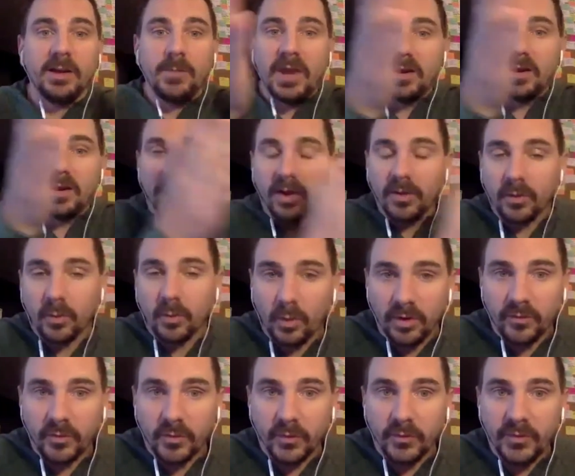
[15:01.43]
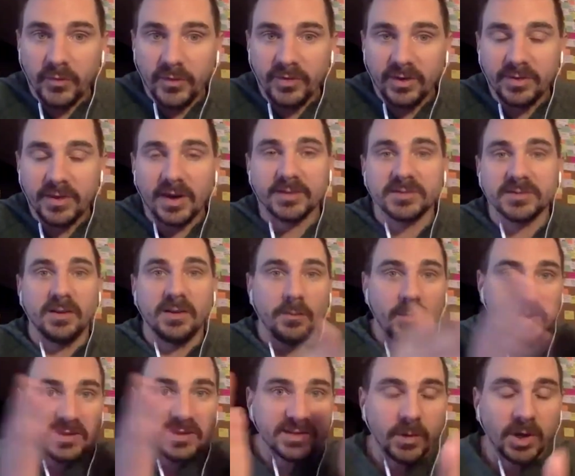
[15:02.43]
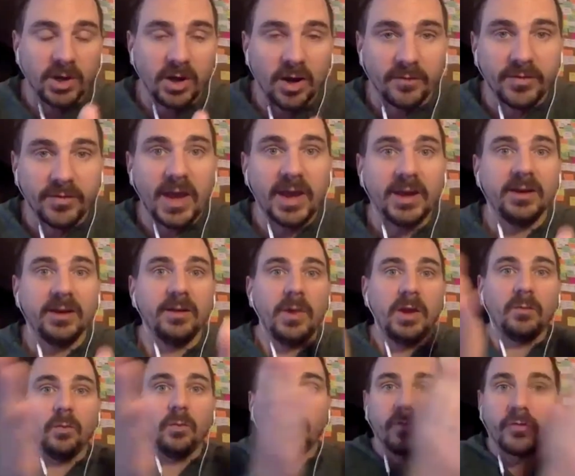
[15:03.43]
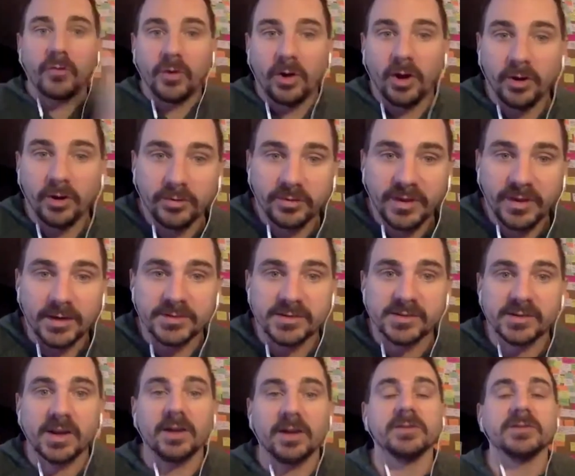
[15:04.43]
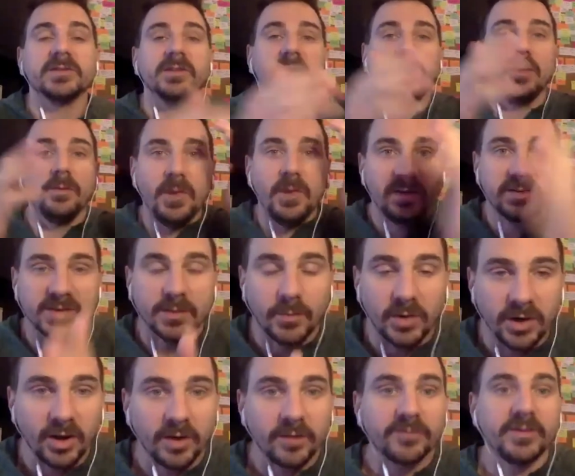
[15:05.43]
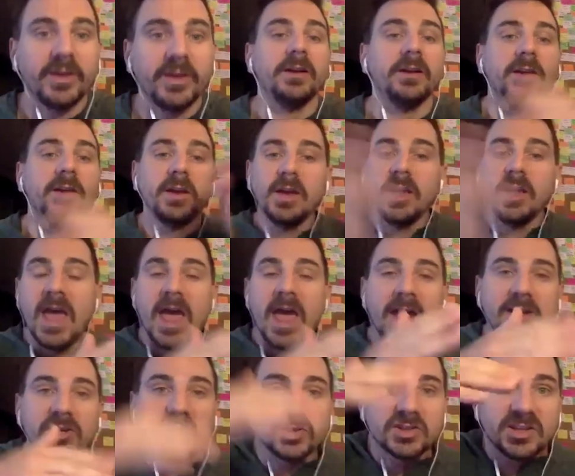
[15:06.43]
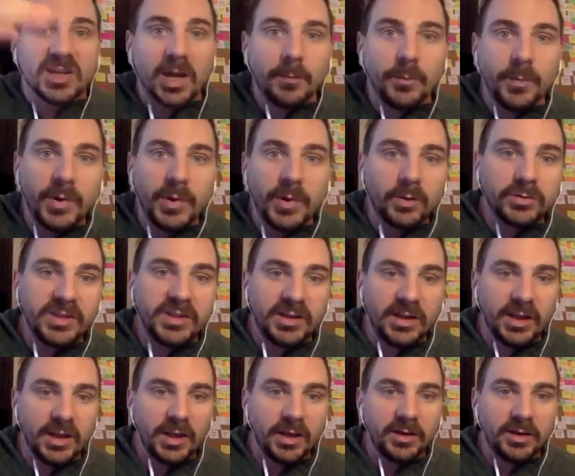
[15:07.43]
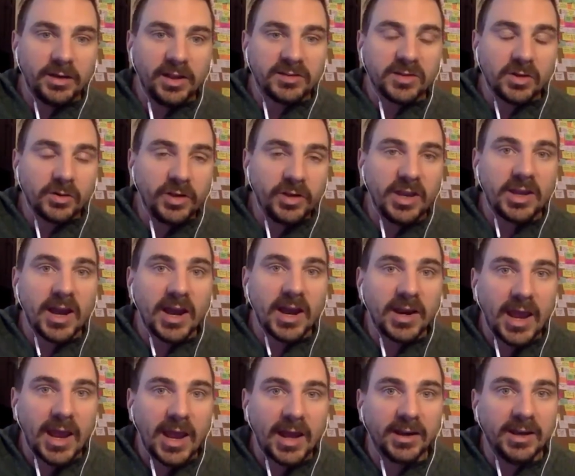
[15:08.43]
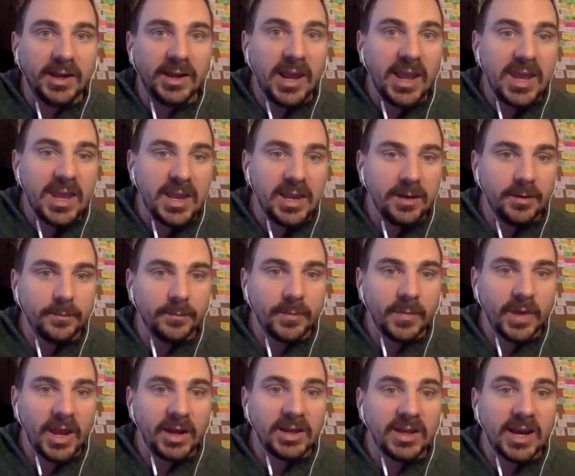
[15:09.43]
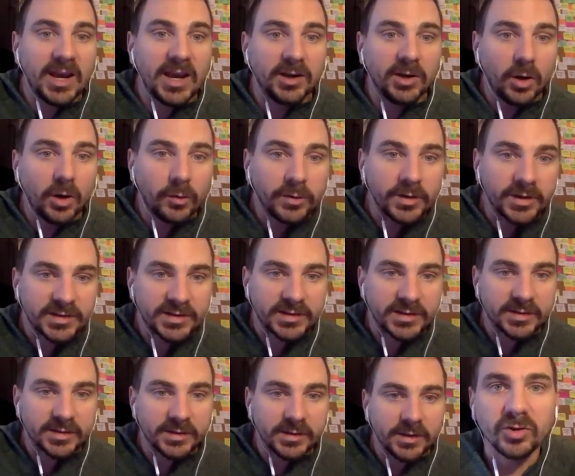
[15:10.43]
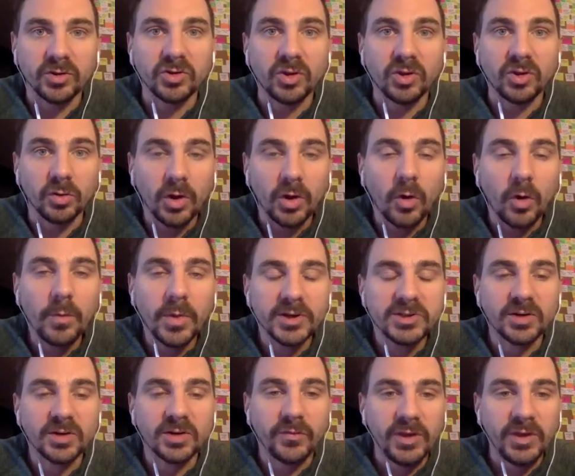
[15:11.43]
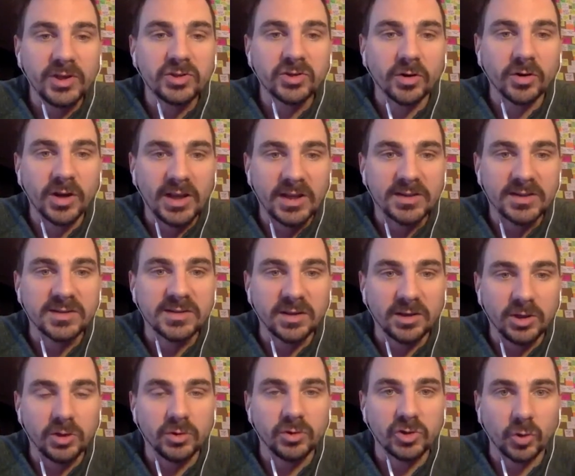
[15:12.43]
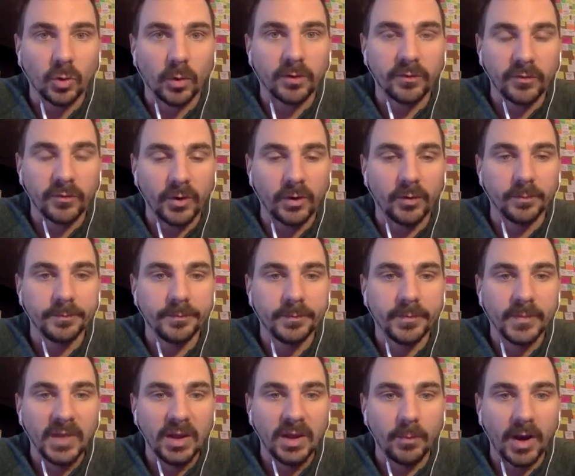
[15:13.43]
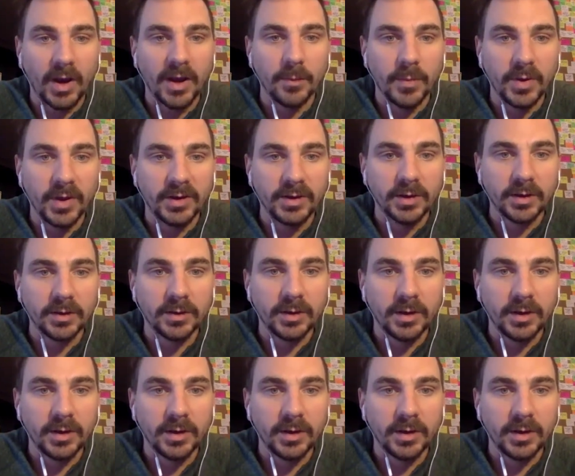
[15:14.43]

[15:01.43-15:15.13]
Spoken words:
he made another one for $50,000. He made some money off that, and he made one for $100,000, and they made some money off that. And he just kept building it until he kind of had a name and he got noticed. The low budget feature is the new short film, in my opinion.